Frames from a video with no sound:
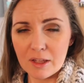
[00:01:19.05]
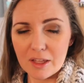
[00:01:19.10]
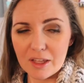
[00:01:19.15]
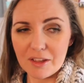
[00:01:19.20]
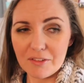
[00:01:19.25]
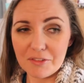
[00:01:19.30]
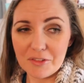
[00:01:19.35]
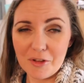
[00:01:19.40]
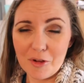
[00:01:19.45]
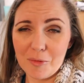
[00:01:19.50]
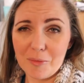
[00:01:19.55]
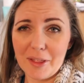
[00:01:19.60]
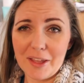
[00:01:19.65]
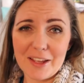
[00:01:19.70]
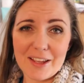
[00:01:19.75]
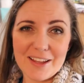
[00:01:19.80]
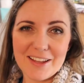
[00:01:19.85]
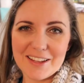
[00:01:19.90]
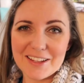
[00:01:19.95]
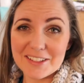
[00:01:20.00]
even though I'm
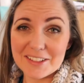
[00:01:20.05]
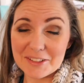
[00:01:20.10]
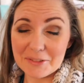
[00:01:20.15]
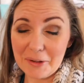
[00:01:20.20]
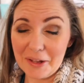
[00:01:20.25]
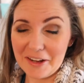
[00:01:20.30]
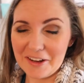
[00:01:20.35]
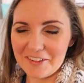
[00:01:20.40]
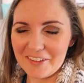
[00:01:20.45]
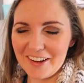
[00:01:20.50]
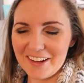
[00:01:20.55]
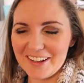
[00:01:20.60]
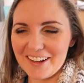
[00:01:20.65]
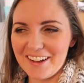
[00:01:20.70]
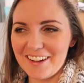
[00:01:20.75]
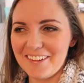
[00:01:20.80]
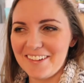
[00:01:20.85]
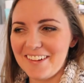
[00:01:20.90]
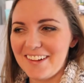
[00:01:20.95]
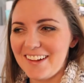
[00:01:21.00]
like sweating right
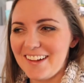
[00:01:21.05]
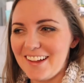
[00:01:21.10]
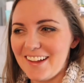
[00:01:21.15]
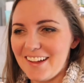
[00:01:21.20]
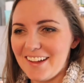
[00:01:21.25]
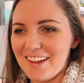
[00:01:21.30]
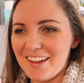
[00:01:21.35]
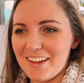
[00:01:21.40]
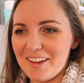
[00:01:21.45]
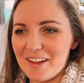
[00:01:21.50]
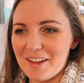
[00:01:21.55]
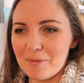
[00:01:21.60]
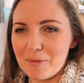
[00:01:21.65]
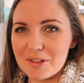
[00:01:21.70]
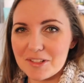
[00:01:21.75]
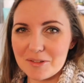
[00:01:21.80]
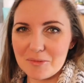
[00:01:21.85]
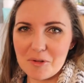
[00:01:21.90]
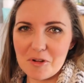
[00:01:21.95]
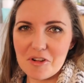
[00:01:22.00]
now,
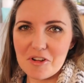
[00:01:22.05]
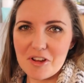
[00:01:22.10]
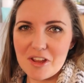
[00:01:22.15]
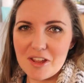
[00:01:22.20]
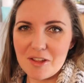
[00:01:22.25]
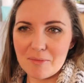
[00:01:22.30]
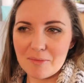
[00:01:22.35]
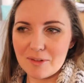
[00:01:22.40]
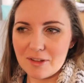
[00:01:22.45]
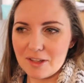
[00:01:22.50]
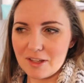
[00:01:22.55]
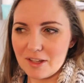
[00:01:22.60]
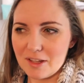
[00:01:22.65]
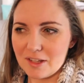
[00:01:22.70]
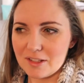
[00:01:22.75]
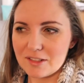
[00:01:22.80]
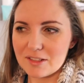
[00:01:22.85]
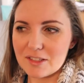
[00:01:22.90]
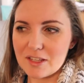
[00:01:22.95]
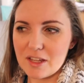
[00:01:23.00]
with some cream,
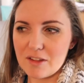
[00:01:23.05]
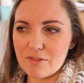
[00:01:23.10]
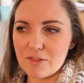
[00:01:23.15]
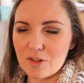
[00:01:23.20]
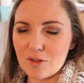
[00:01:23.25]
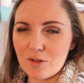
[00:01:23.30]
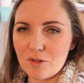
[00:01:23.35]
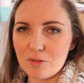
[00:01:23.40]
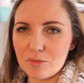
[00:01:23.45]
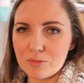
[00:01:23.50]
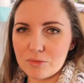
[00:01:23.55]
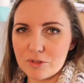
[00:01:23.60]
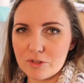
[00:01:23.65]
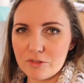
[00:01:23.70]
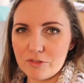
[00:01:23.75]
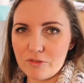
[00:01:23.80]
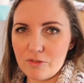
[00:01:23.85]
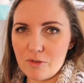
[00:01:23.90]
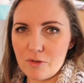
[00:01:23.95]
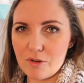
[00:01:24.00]
and save the cold
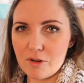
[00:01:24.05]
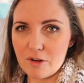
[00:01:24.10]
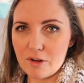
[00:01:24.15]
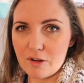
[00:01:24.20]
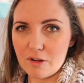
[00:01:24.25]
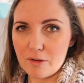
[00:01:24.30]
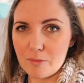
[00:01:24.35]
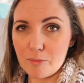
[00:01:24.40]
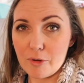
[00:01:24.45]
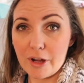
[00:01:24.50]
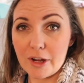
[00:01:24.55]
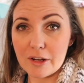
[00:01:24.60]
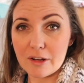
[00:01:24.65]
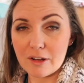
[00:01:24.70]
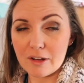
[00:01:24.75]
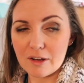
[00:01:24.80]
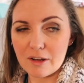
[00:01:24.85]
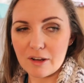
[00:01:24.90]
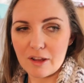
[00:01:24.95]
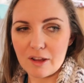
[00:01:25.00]
brew for
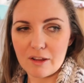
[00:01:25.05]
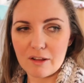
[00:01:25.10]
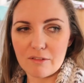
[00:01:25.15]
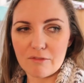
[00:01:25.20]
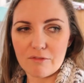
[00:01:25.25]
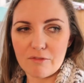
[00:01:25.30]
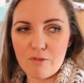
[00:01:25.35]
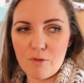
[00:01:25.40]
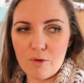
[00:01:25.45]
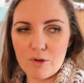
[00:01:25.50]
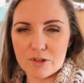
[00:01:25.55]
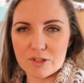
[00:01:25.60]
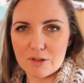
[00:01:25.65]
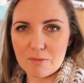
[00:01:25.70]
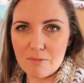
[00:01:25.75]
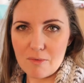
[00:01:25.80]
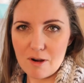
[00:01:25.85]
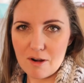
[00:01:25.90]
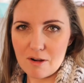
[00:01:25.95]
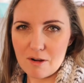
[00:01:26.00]
Brandon and for
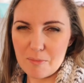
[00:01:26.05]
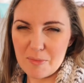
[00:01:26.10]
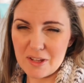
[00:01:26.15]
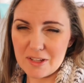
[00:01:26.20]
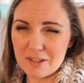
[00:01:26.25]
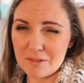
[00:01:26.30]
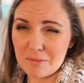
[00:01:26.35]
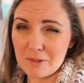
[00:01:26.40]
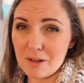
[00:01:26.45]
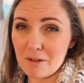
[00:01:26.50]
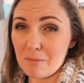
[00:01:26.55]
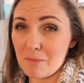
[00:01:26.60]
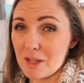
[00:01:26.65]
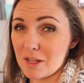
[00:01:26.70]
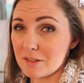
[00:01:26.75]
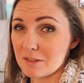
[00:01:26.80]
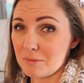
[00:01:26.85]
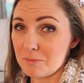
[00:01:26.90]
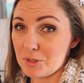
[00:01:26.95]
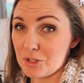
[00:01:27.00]
tomorrow because I'm gonna
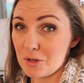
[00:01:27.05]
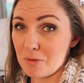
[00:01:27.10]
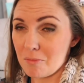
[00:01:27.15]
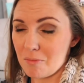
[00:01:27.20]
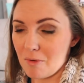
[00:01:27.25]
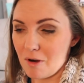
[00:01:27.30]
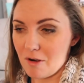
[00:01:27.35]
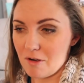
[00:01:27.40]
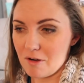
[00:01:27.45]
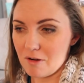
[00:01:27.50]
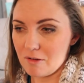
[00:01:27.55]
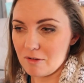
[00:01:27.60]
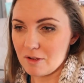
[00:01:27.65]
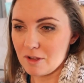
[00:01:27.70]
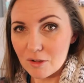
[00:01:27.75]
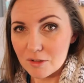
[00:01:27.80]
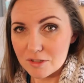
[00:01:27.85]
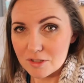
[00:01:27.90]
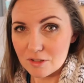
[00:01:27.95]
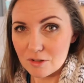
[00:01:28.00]
make some tomorrow.
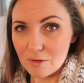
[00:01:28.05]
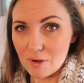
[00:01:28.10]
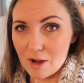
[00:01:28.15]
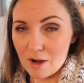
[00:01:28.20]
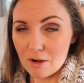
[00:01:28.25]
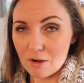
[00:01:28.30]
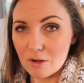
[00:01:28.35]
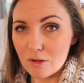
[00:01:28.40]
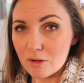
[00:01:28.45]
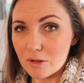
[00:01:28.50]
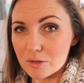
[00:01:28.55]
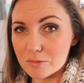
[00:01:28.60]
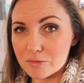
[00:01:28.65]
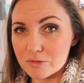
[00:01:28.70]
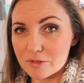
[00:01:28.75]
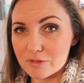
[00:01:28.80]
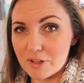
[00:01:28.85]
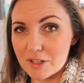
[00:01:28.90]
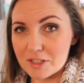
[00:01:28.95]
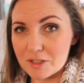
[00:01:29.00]
Also, our cold
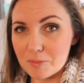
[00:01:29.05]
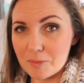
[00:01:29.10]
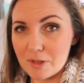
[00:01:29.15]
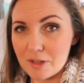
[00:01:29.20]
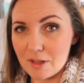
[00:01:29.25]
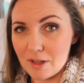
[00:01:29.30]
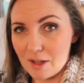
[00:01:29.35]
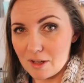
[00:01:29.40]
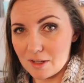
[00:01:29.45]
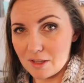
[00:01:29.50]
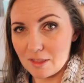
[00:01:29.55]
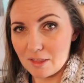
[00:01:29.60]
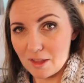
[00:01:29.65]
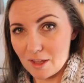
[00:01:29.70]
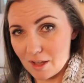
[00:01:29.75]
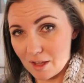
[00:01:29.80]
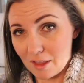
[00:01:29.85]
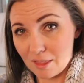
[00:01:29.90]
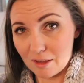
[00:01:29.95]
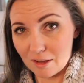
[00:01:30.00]
brew recipe I can
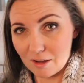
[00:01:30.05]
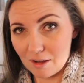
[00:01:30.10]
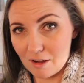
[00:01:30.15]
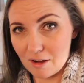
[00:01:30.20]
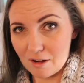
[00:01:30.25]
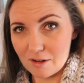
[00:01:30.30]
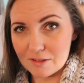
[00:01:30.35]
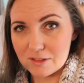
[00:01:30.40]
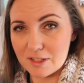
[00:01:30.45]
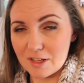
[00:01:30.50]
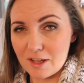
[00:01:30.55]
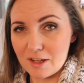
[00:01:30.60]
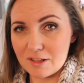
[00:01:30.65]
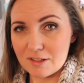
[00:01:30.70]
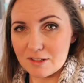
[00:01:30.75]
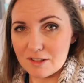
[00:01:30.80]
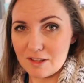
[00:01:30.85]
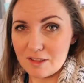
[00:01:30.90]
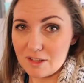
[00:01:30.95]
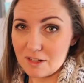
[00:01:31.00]
link in the cards
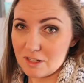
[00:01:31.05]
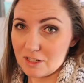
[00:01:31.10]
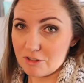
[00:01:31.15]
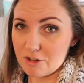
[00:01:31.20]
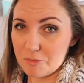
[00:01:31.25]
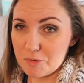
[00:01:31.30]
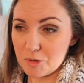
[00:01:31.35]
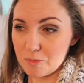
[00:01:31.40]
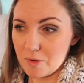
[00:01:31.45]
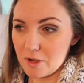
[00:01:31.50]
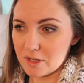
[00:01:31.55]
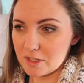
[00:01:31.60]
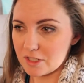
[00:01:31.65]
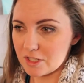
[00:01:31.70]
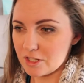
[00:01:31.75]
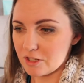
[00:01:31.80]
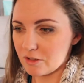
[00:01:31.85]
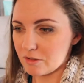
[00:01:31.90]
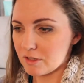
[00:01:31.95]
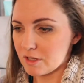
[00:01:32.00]
and in the description box too.